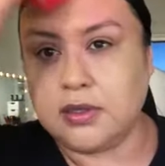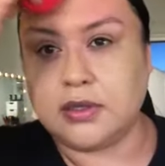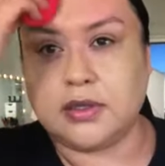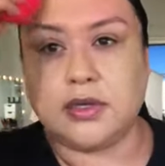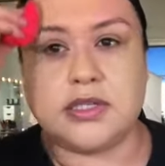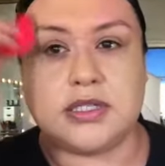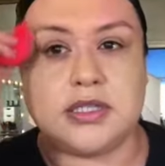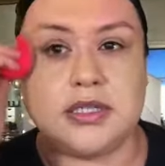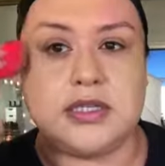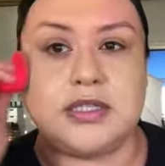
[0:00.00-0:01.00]
You can see
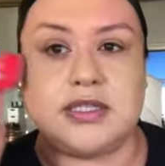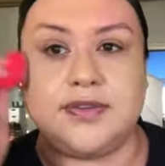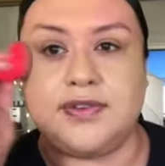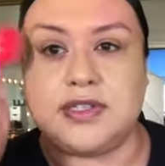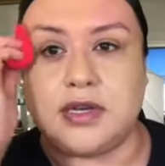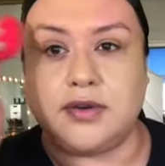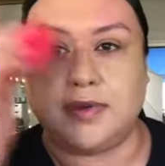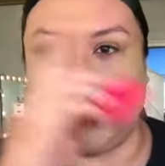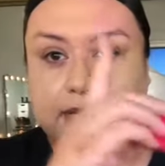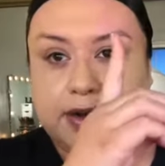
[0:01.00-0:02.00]
the difference
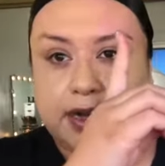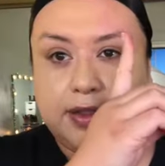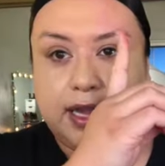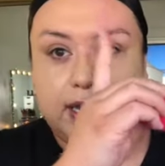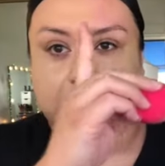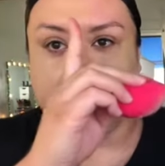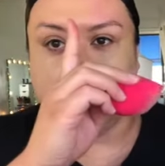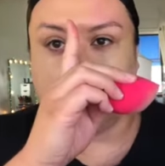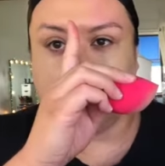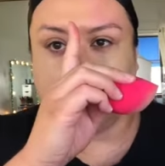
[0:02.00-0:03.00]
already on how like
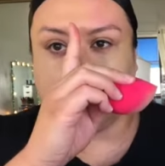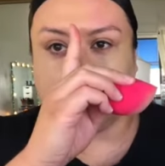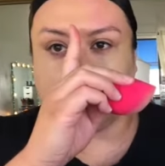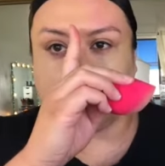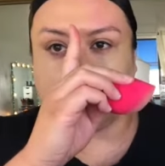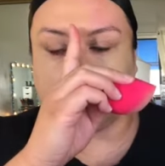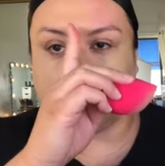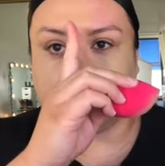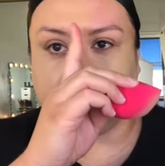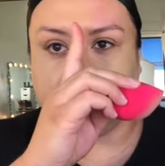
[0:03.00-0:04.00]

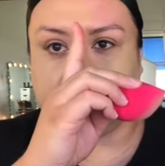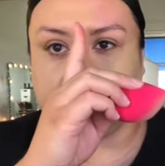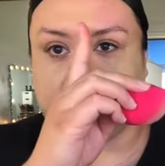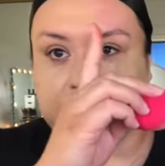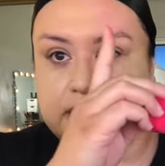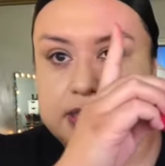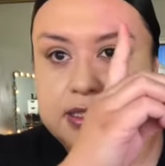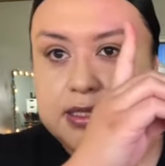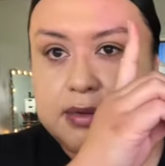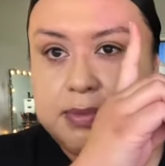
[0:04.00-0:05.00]
the foundation is
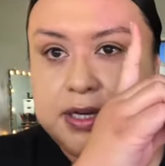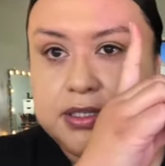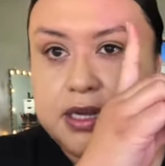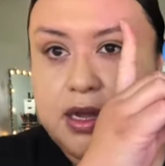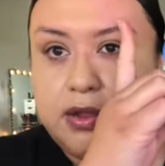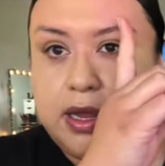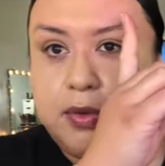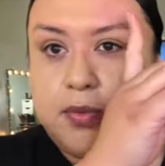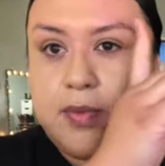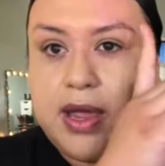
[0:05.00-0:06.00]
compared to how like
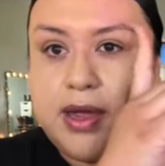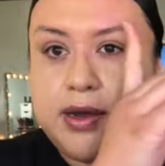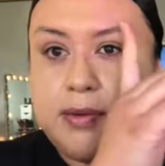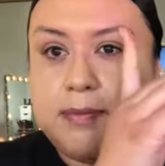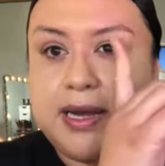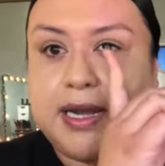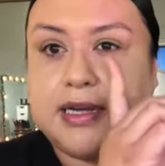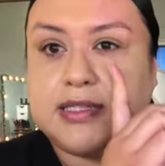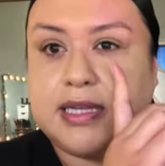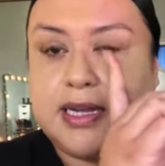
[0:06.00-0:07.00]
red my
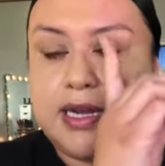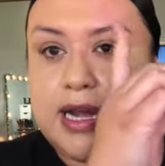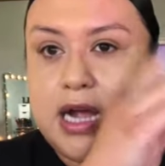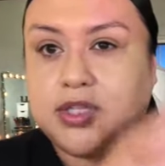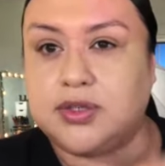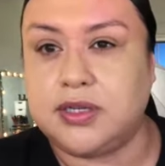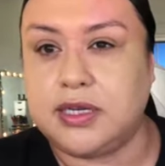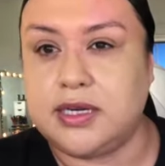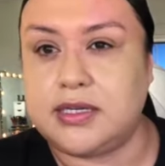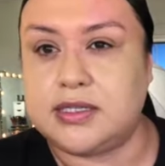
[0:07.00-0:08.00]
skin naturally
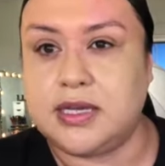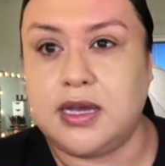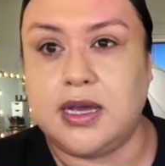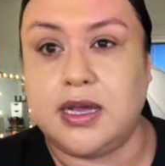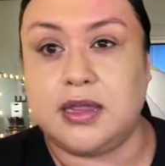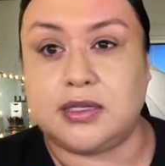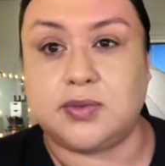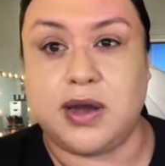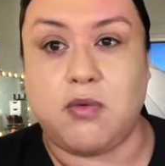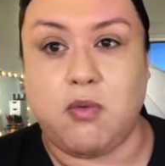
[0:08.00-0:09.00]
is, and that's what
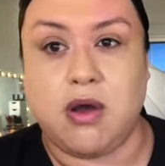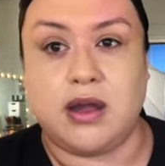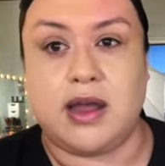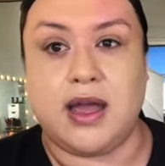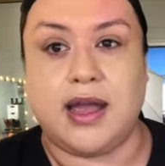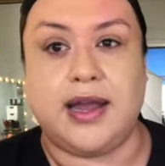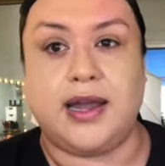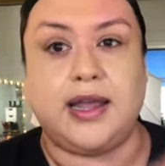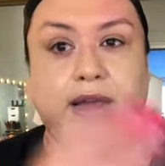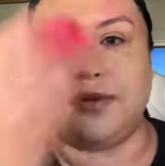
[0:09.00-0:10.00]
I want to hide.
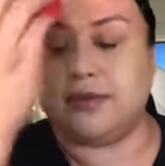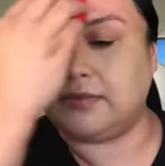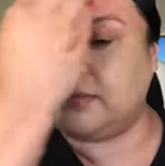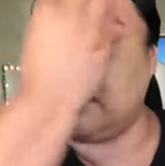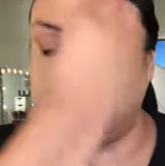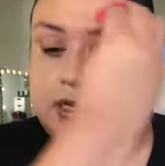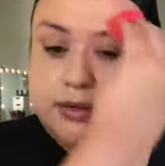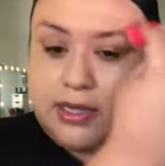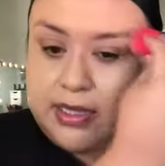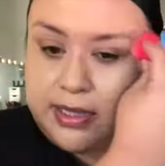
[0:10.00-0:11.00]
Like I don't
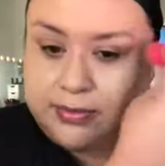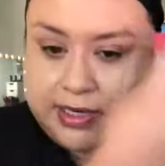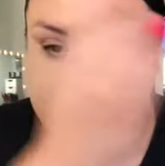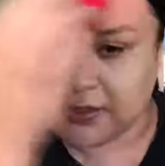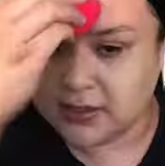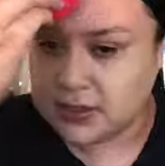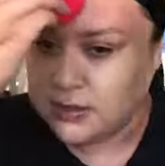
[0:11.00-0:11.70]
like that redness.